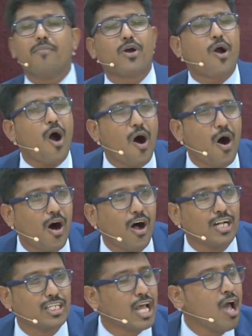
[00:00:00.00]

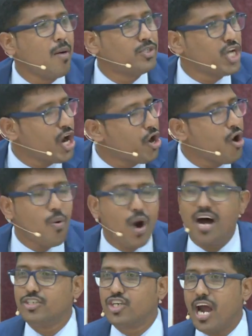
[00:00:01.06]
calls
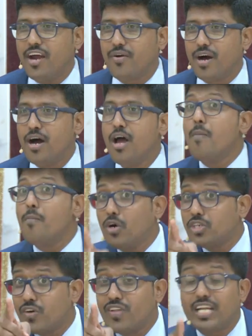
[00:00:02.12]
Jehovah Jireh.
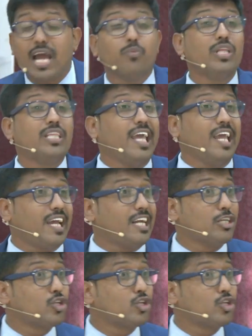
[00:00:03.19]
Most of the time we think it is